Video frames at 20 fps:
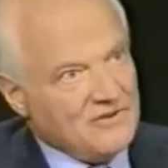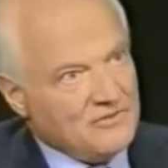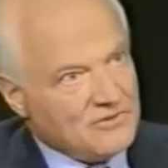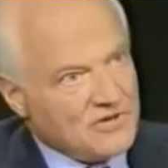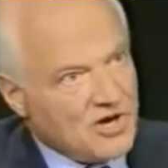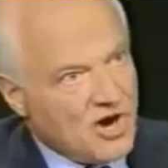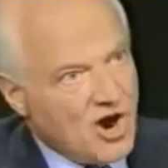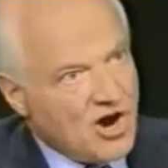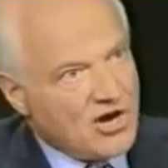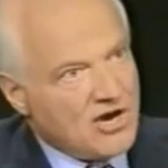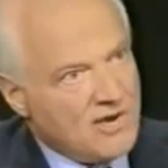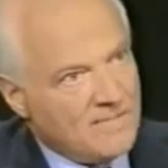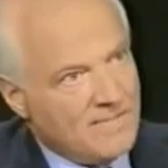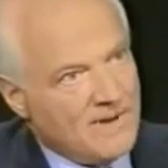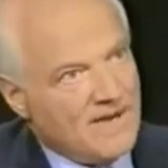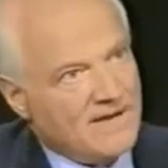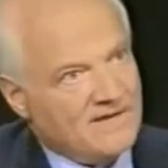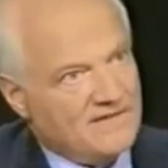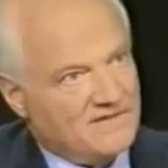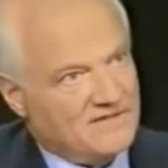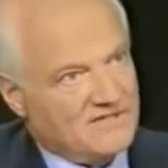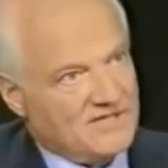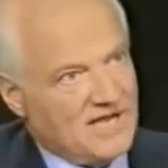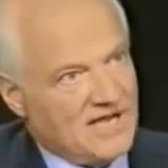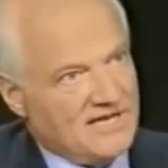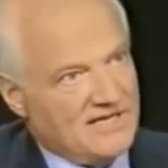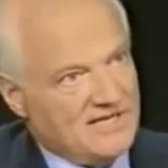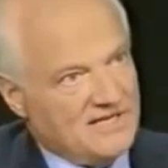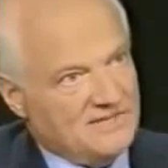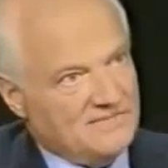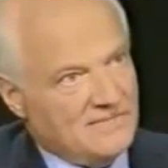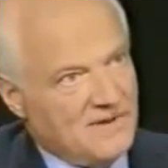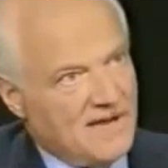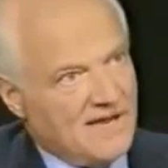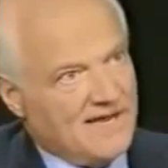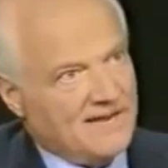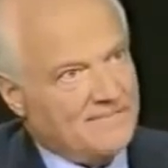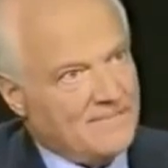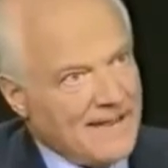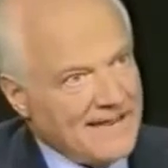And you conquer part of the Chinese
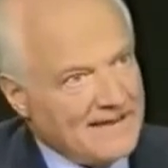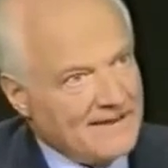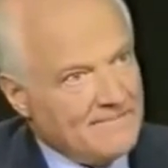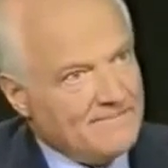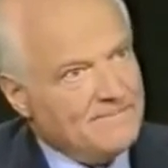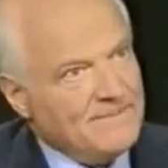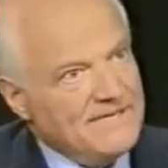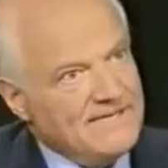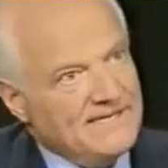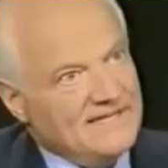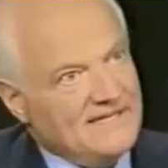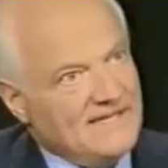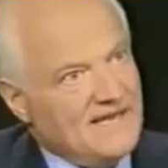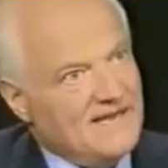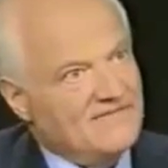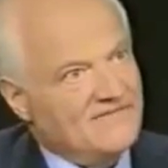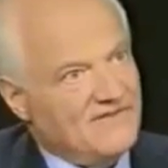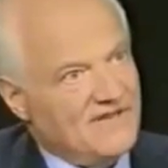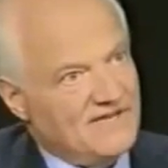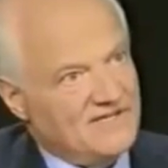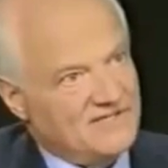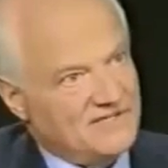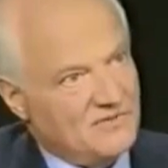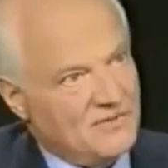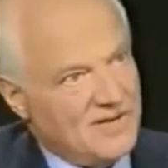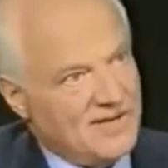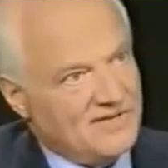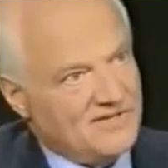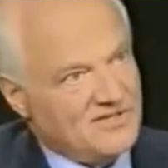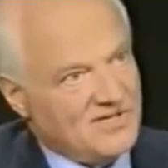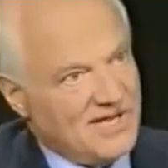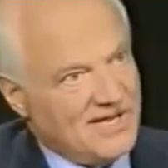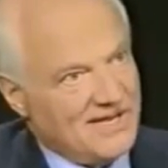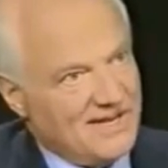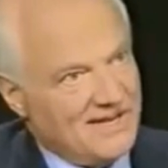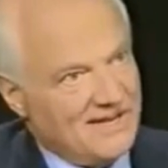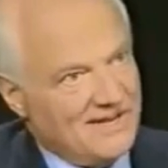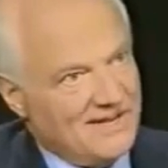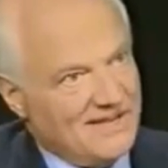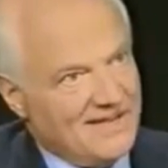market by competing there fair and square in
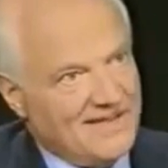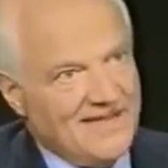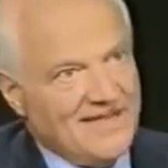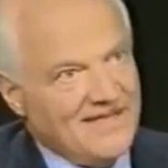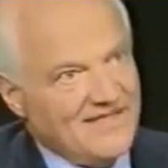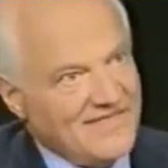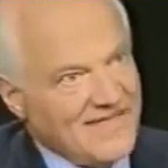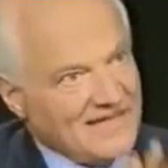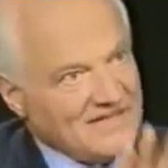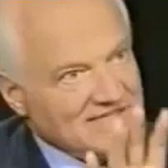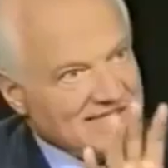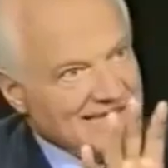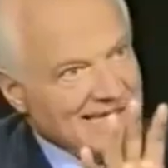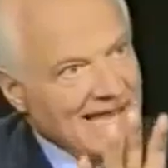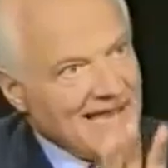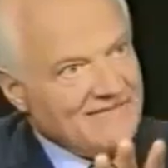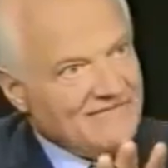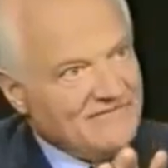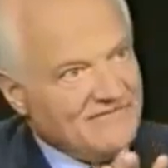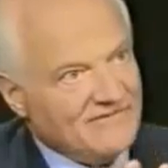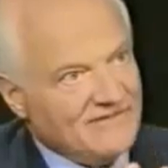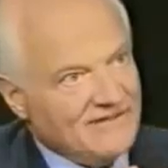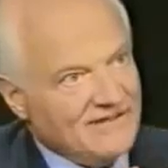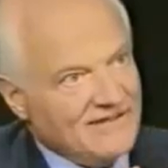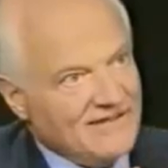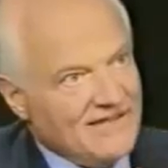China. That's life.